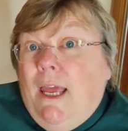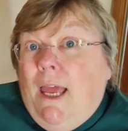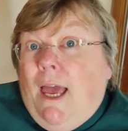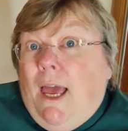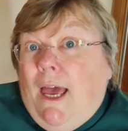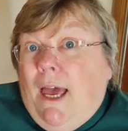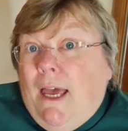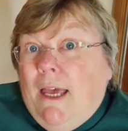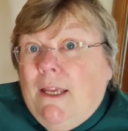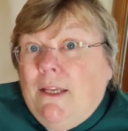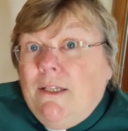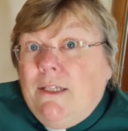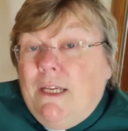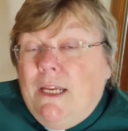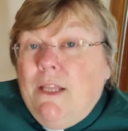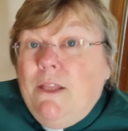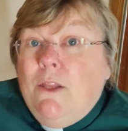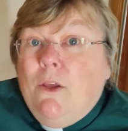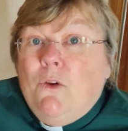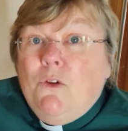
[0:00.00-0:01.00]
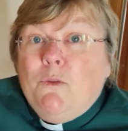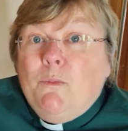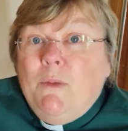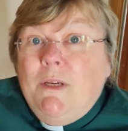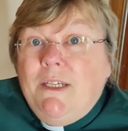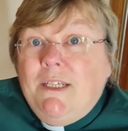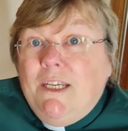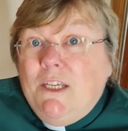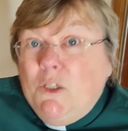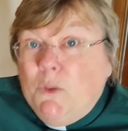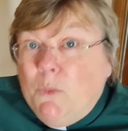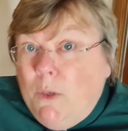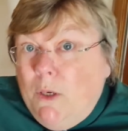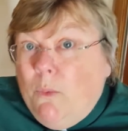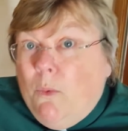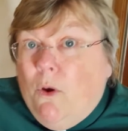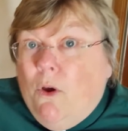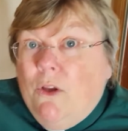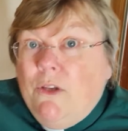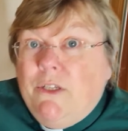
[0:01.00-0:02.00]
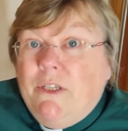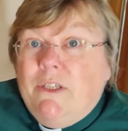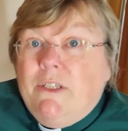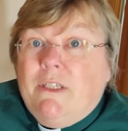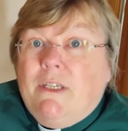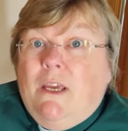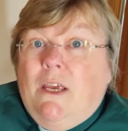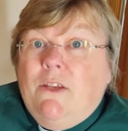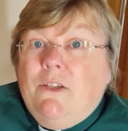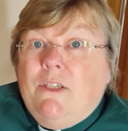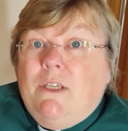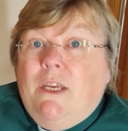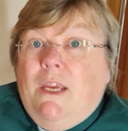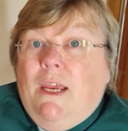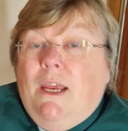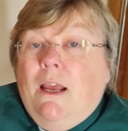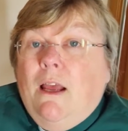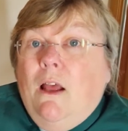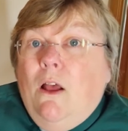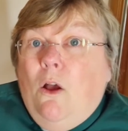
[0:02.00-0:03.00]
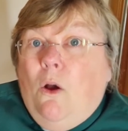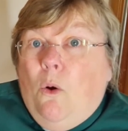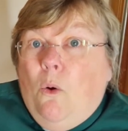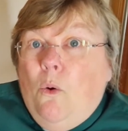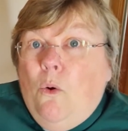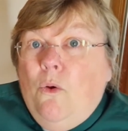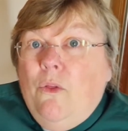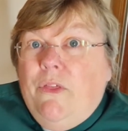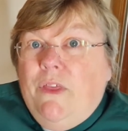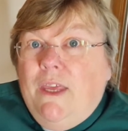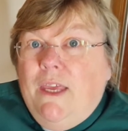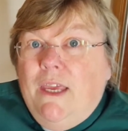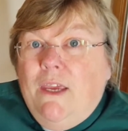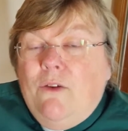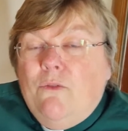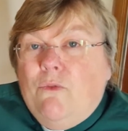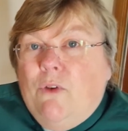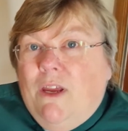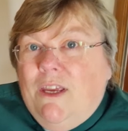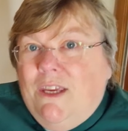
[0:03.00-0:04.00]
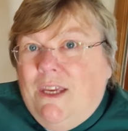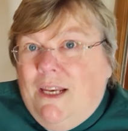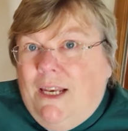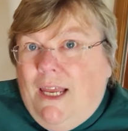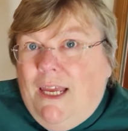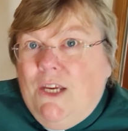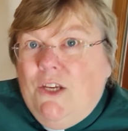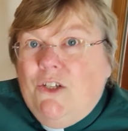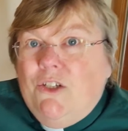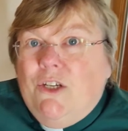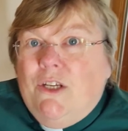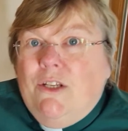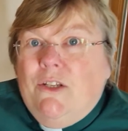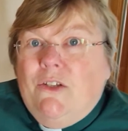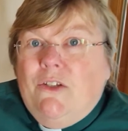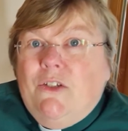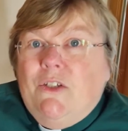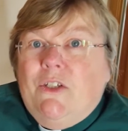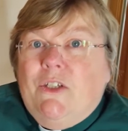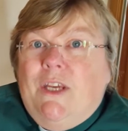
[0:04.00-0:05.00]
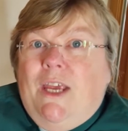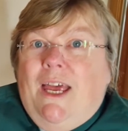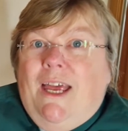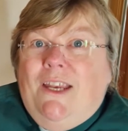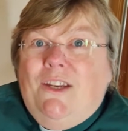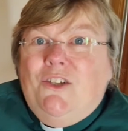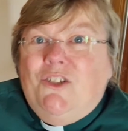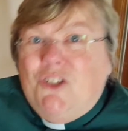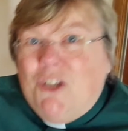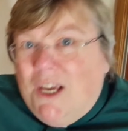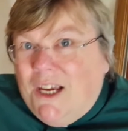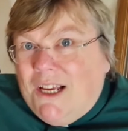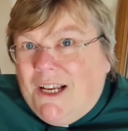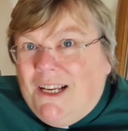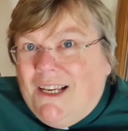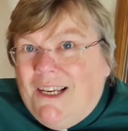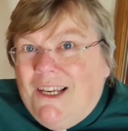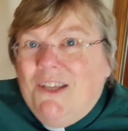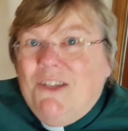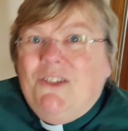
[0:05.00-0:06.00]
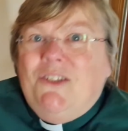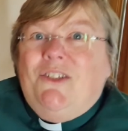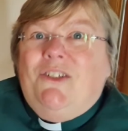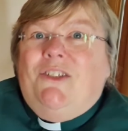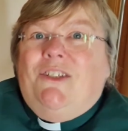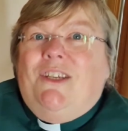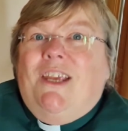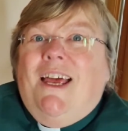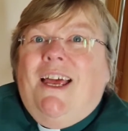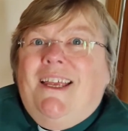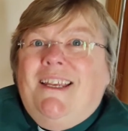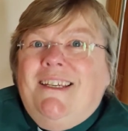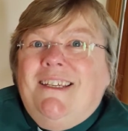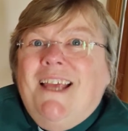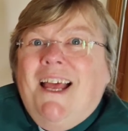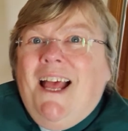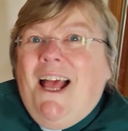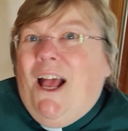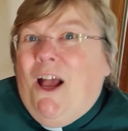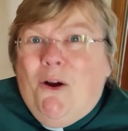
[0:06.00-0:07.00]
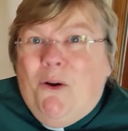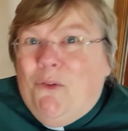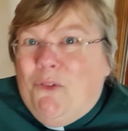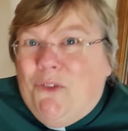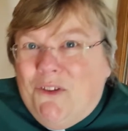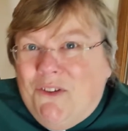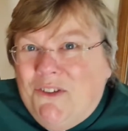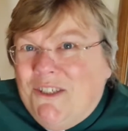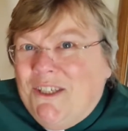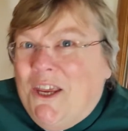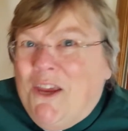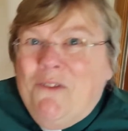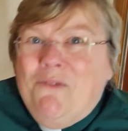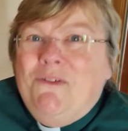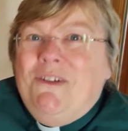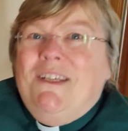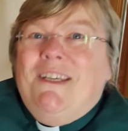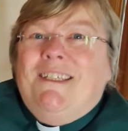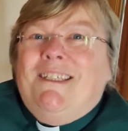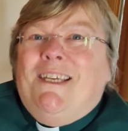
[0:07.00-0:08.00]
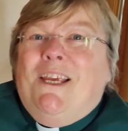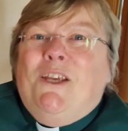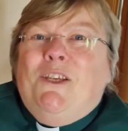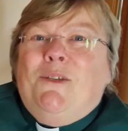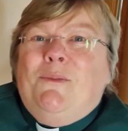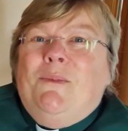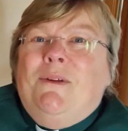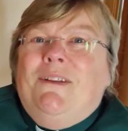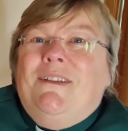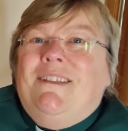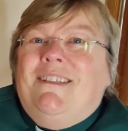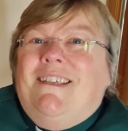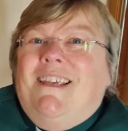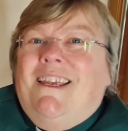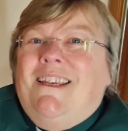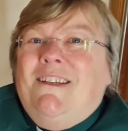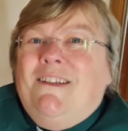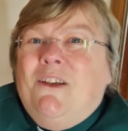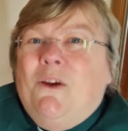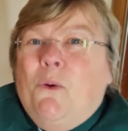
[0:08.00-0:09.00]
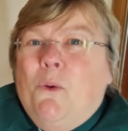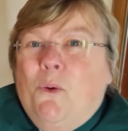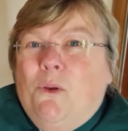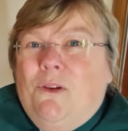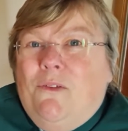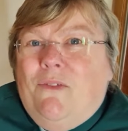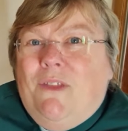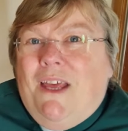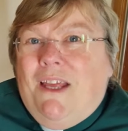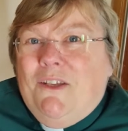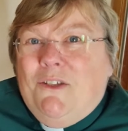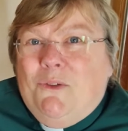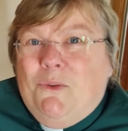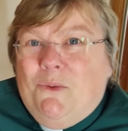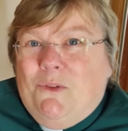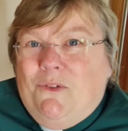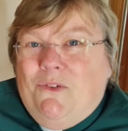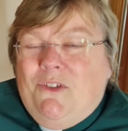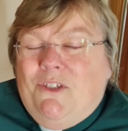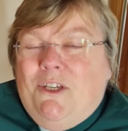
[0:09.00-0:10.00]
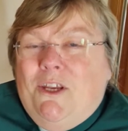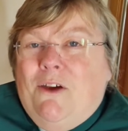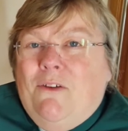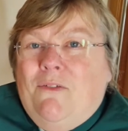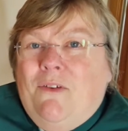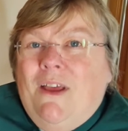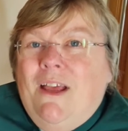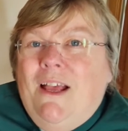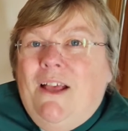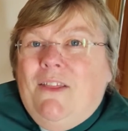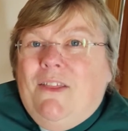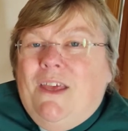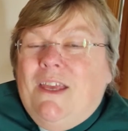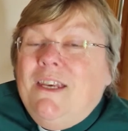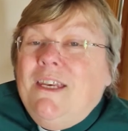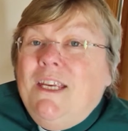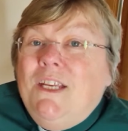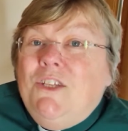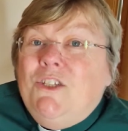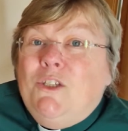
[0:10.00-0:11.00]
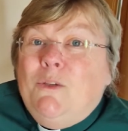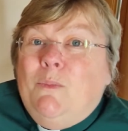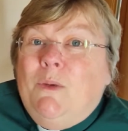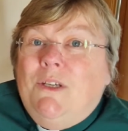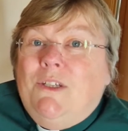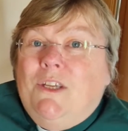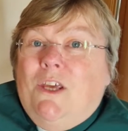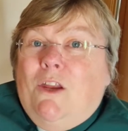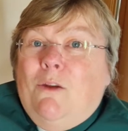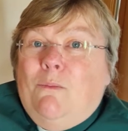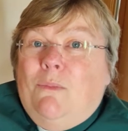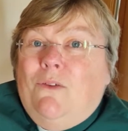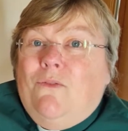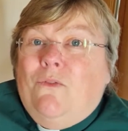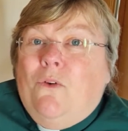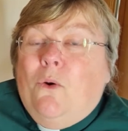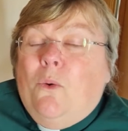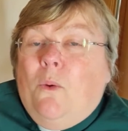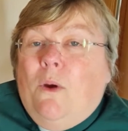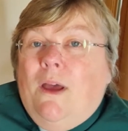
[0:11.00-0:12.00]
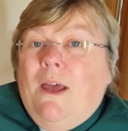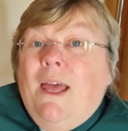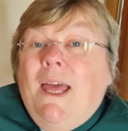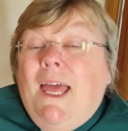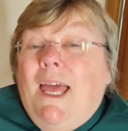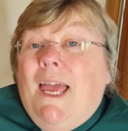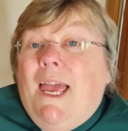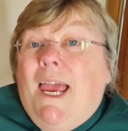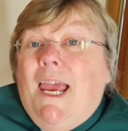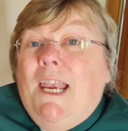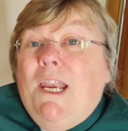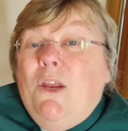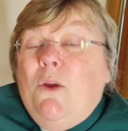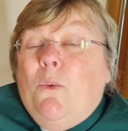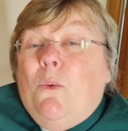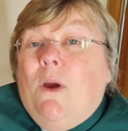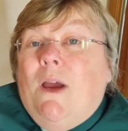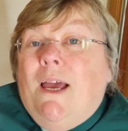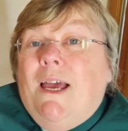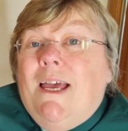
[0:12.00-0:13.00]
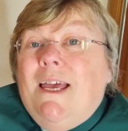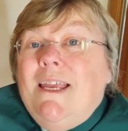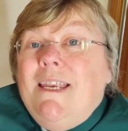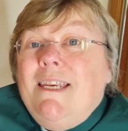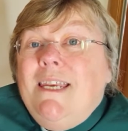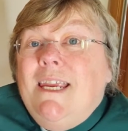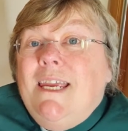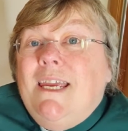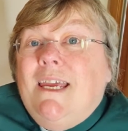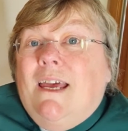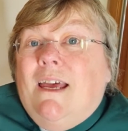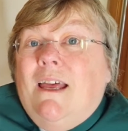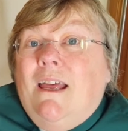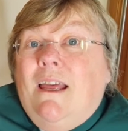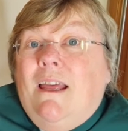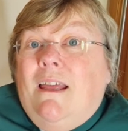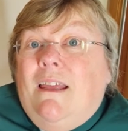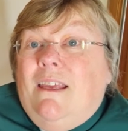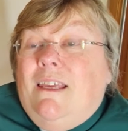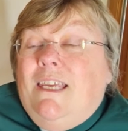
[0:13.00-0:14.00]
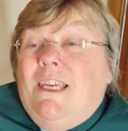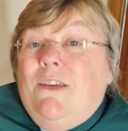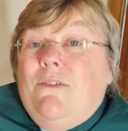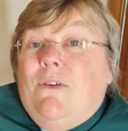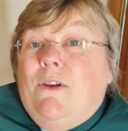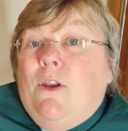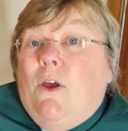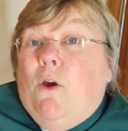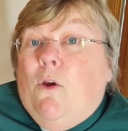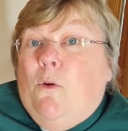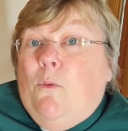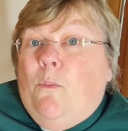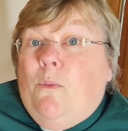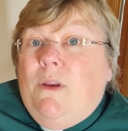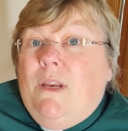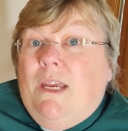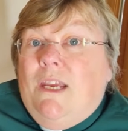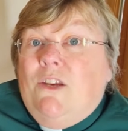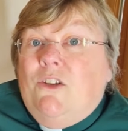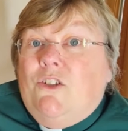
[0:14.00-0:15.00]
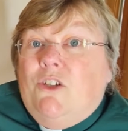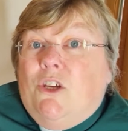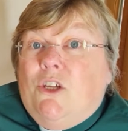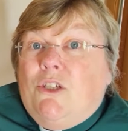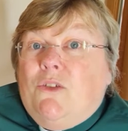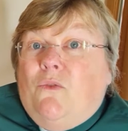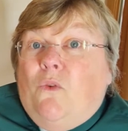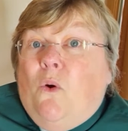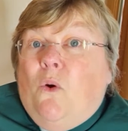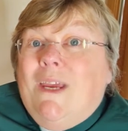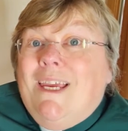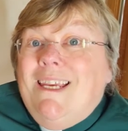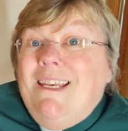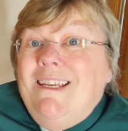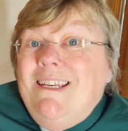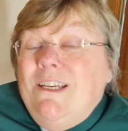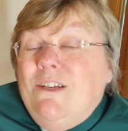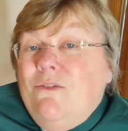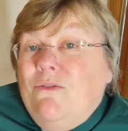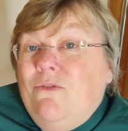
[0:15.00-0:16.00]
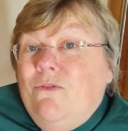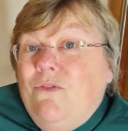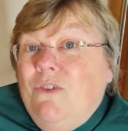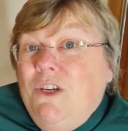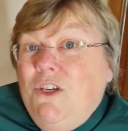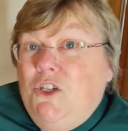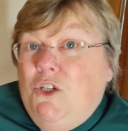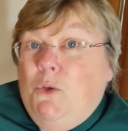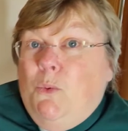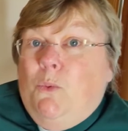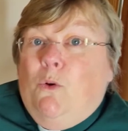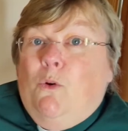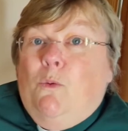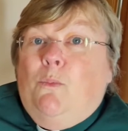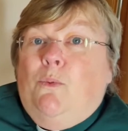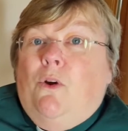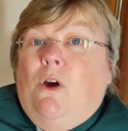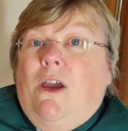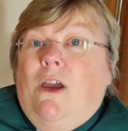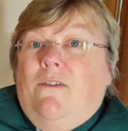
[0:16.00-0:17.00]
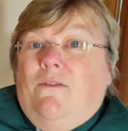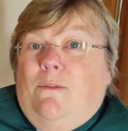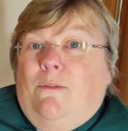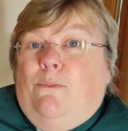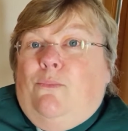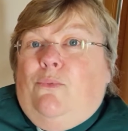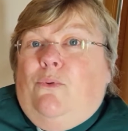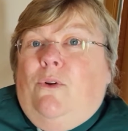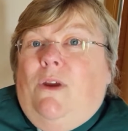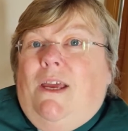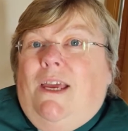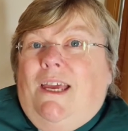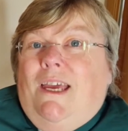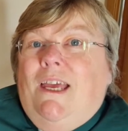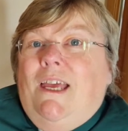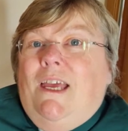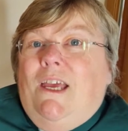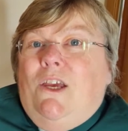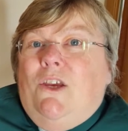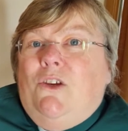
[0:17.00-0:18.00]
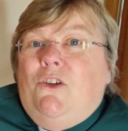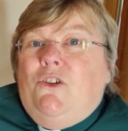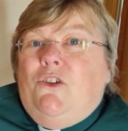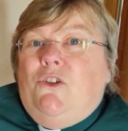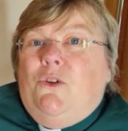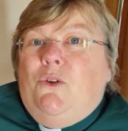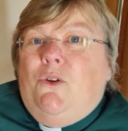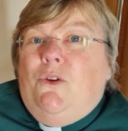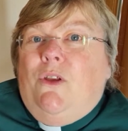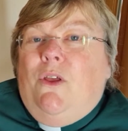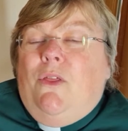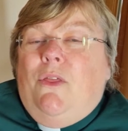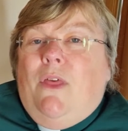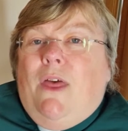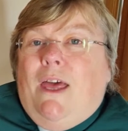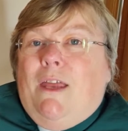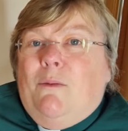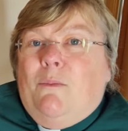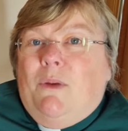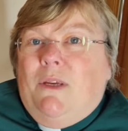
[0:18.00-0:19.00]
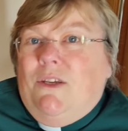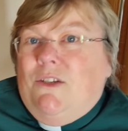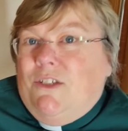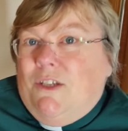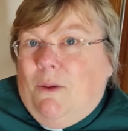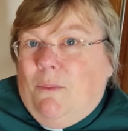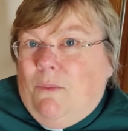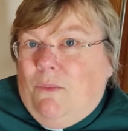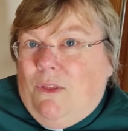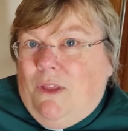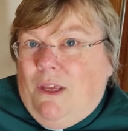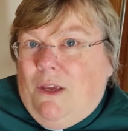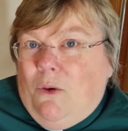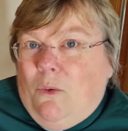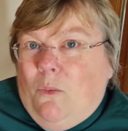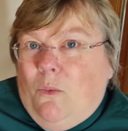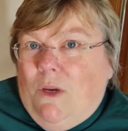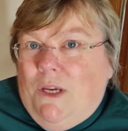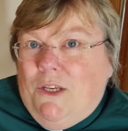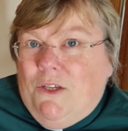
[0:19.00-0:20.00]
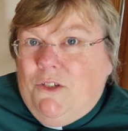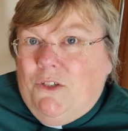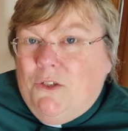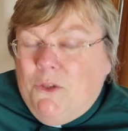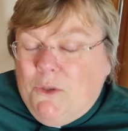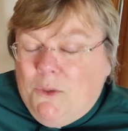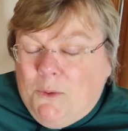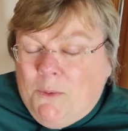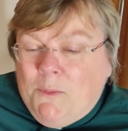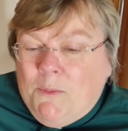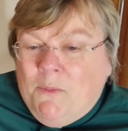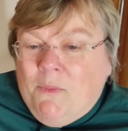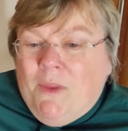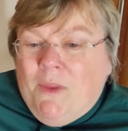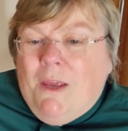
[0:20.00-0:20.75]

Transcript: And in those meetings, we were discussing all the regulations and checklists and health and safety assessments and all of that sort of stuff that needs to be done before we're anywhere near even opening just for individual private prayer, should that be something we do.